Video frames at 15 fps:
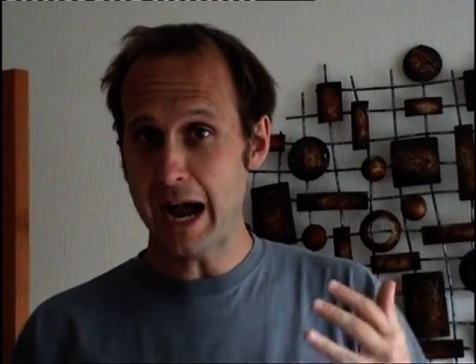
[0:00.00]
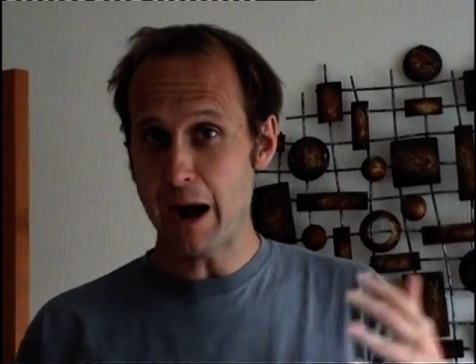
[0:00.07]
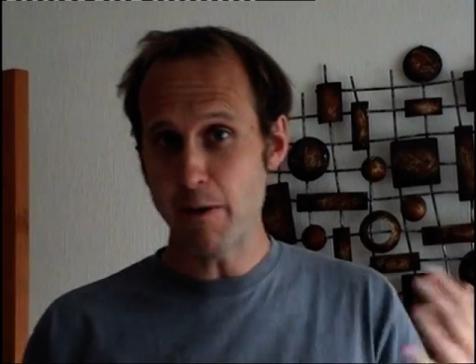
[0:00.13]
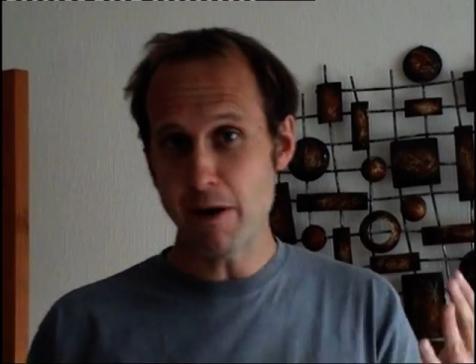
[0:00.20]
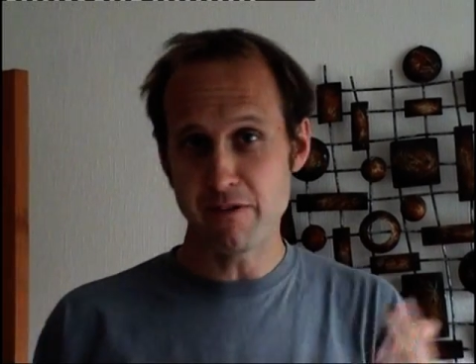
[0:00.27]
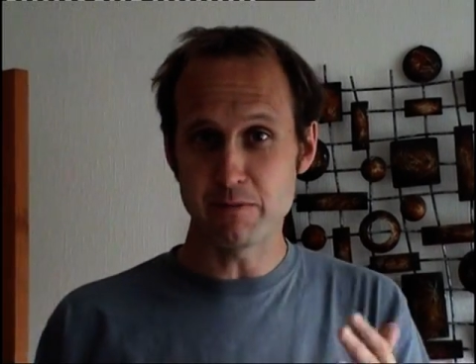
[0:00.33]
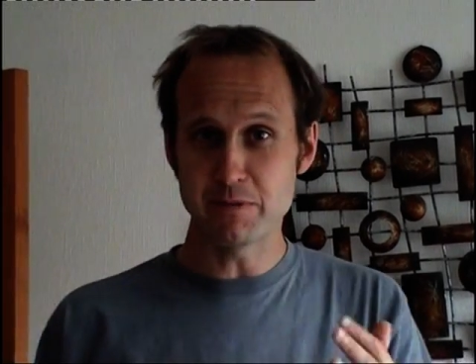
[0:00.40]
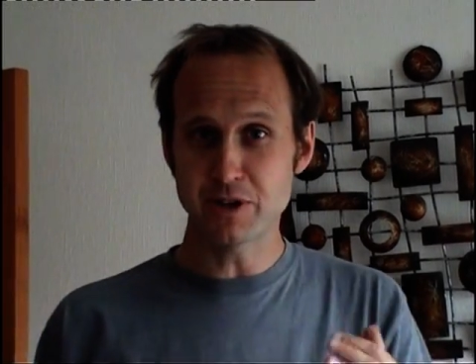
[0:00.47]

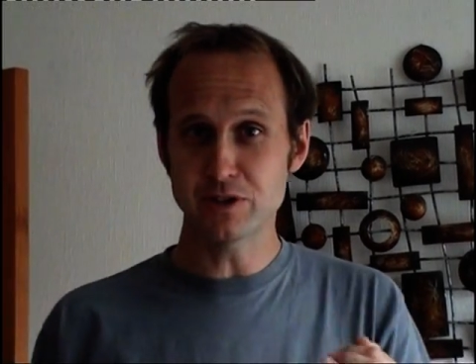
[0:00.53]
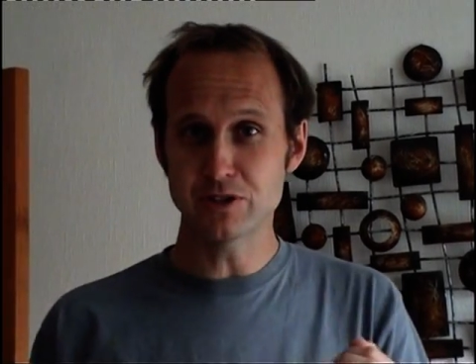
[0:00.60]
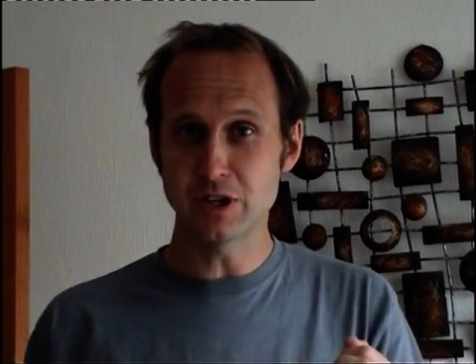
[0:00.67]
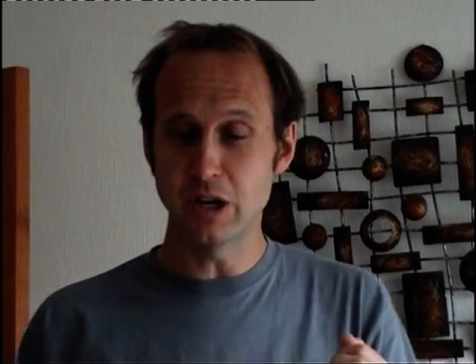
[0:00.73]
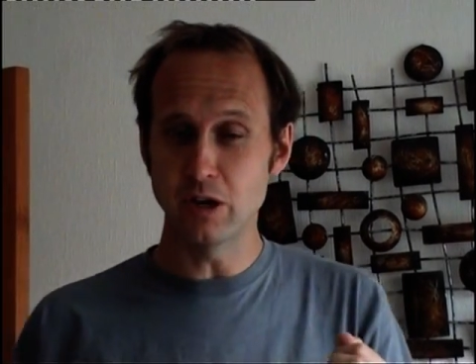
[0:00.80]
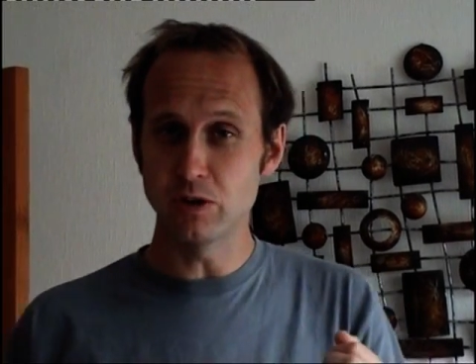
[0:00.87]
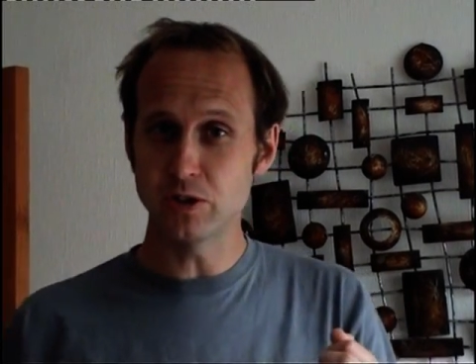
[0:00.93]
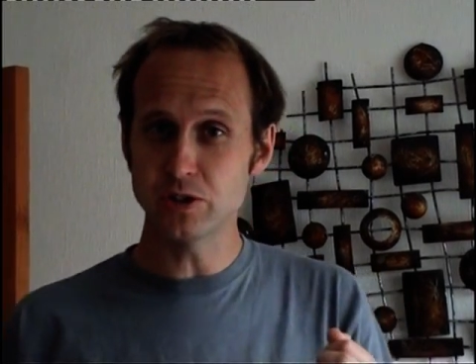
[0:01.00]
However, because
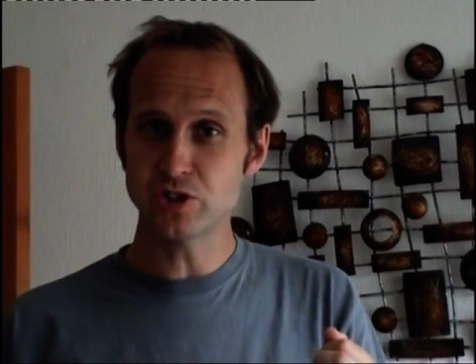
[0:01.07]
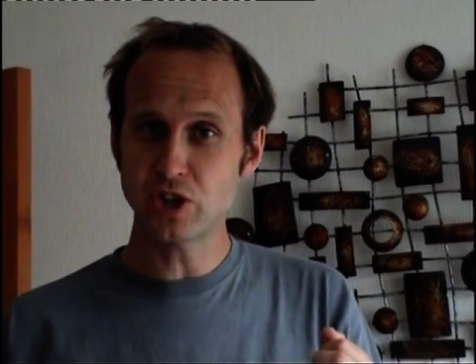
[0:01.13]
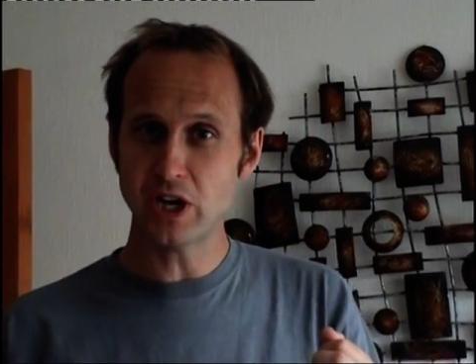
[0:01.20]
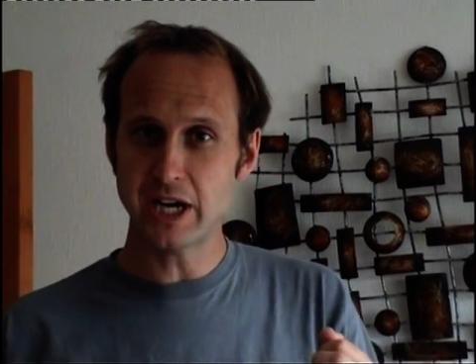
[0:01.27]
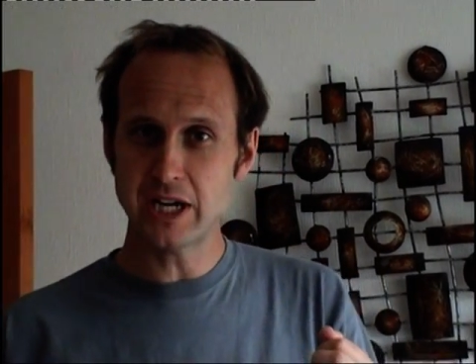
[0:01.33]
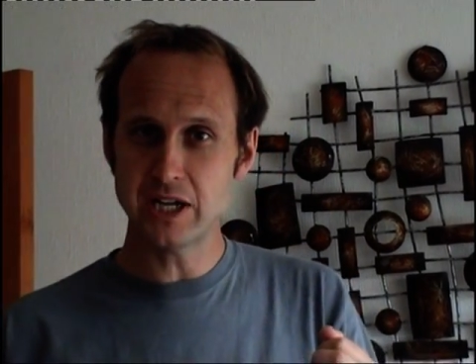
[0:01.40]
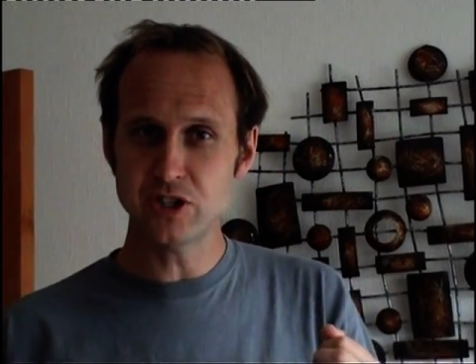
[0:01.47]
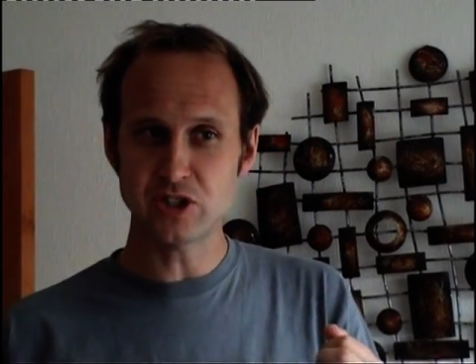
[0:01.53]
the law's
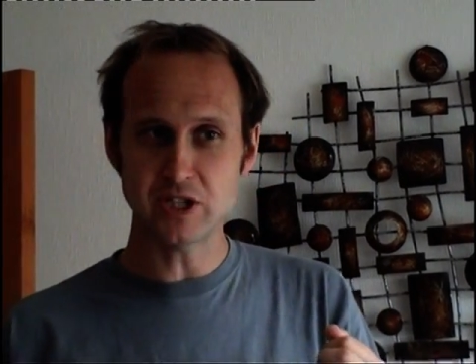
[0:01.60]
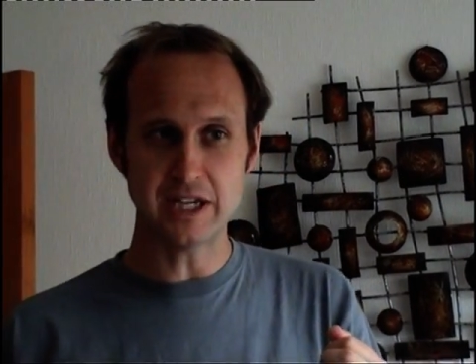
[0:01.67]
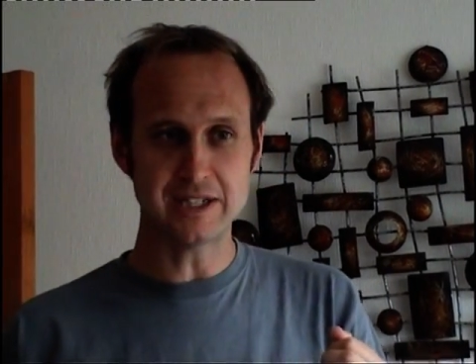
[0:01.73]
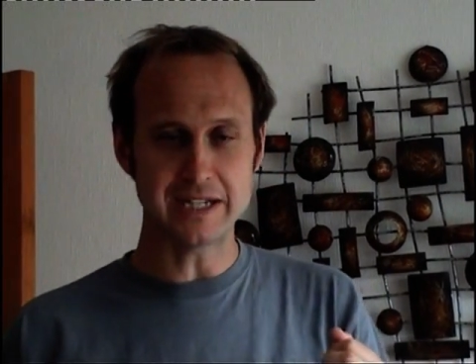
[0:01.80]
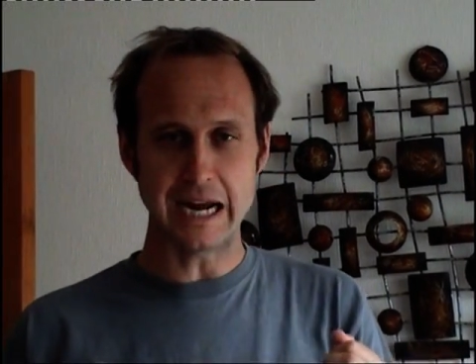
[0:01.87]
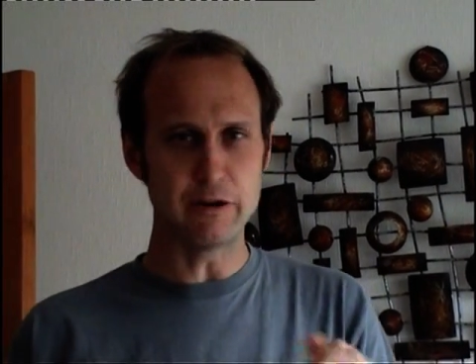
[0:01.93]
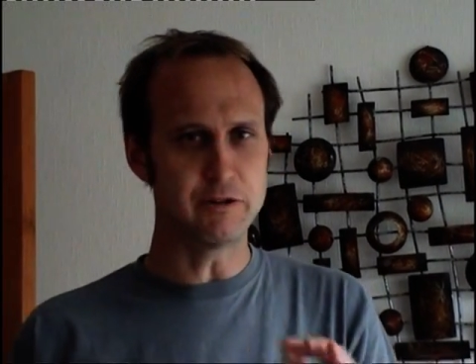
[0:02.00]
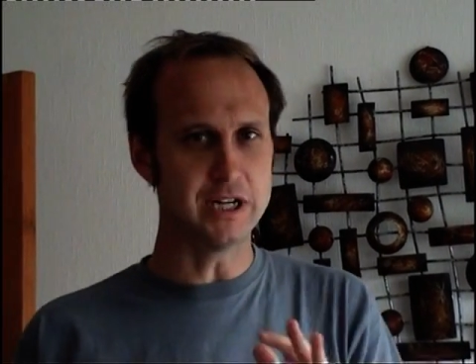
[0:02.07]
changed,
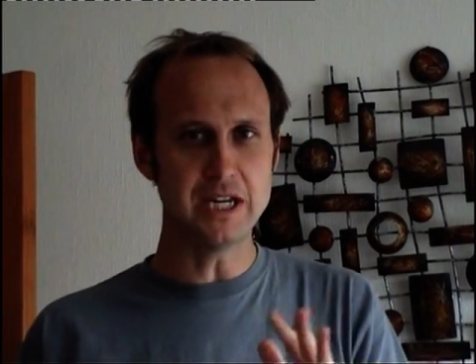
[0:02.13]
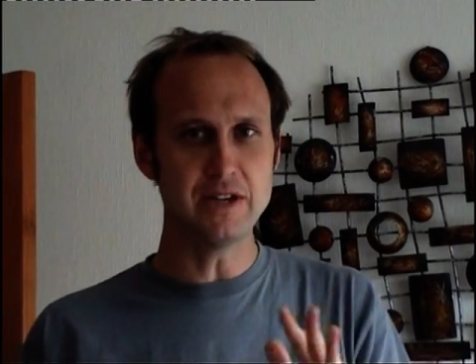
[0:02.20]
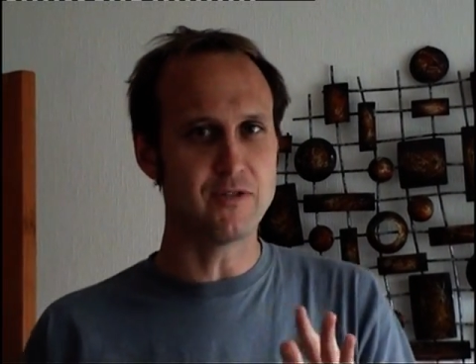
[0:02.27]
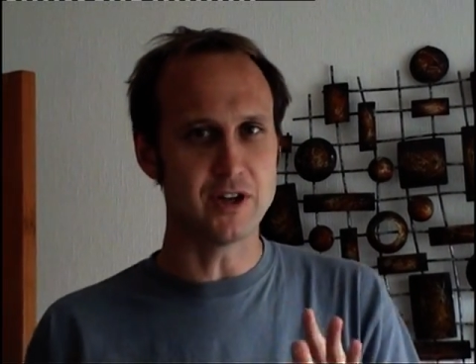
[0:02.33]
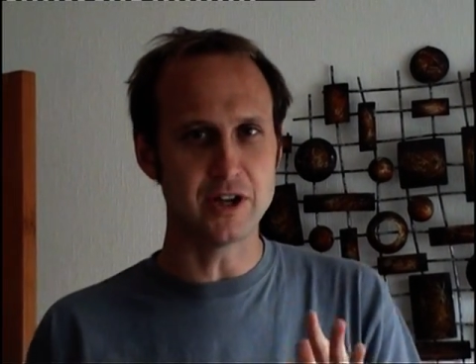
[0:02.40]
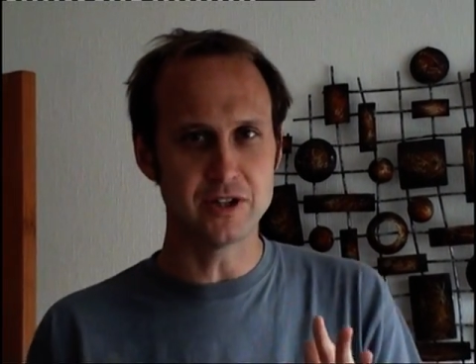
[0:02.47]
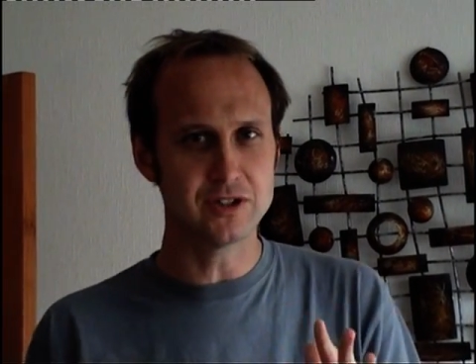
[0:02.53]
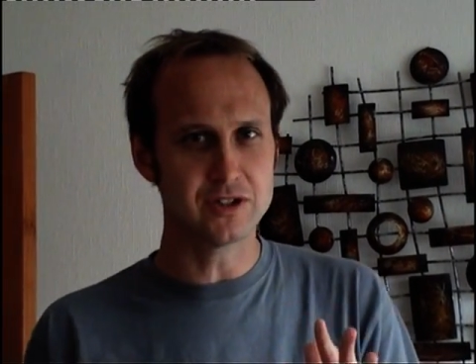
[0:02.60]
it's now
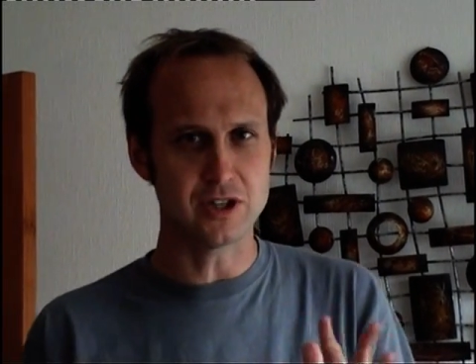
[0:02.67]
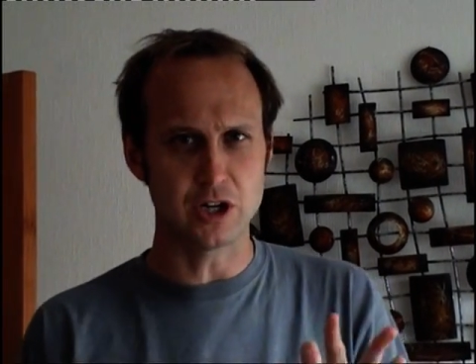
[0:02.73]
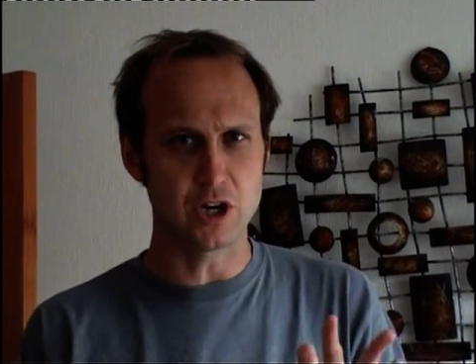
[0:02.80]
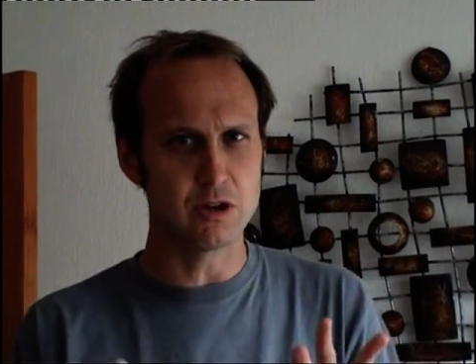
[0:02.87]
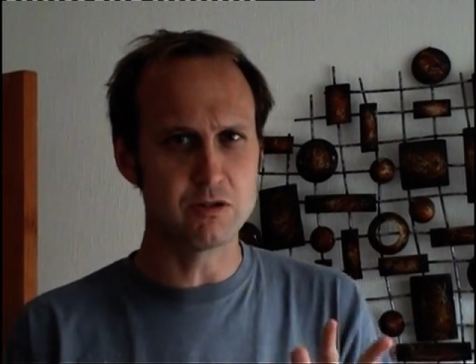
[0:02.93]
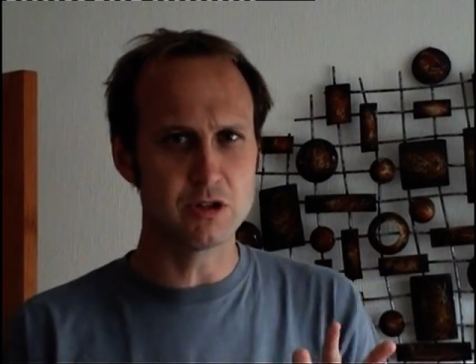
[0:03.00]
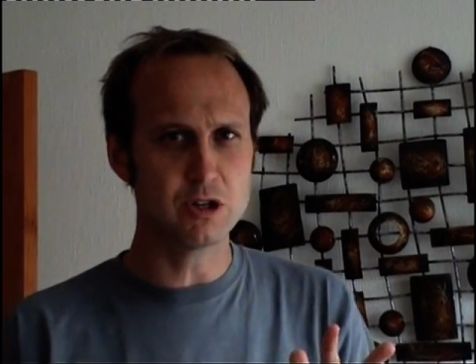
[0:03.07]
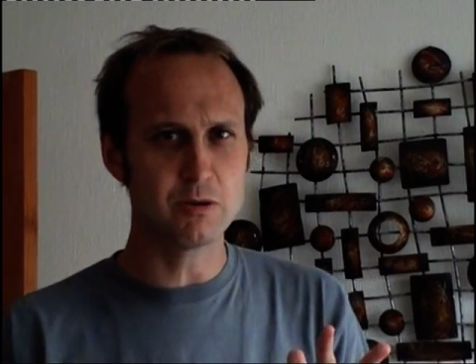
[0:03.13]
deviant, you
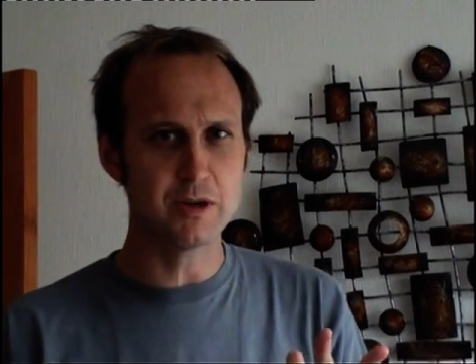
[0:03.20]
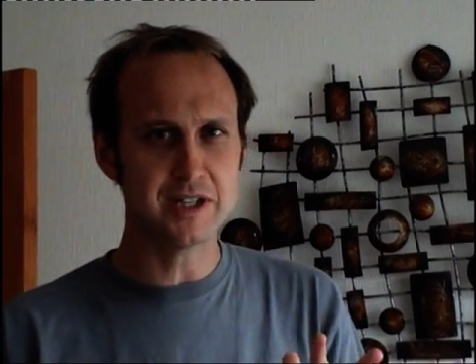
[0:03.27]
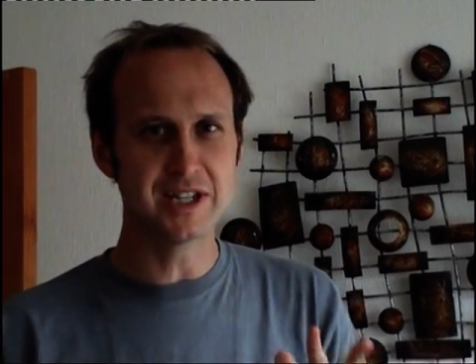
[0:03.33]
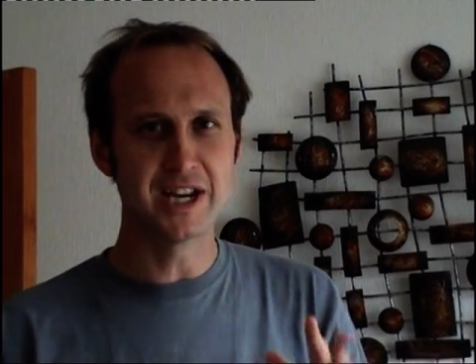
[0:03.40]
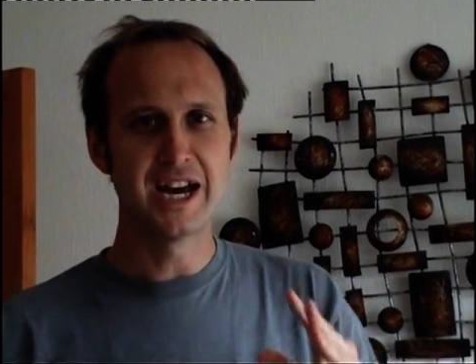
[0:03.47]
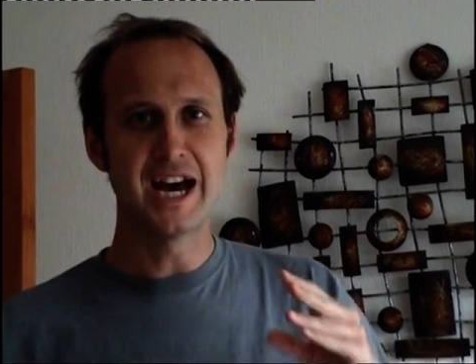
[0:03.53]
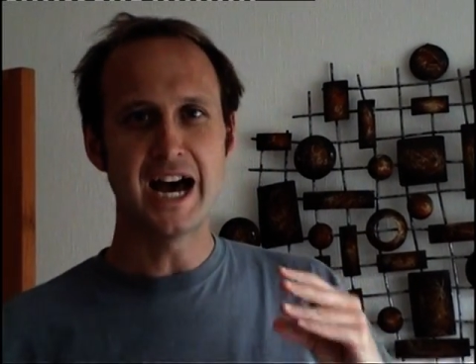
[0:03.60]
don't do it,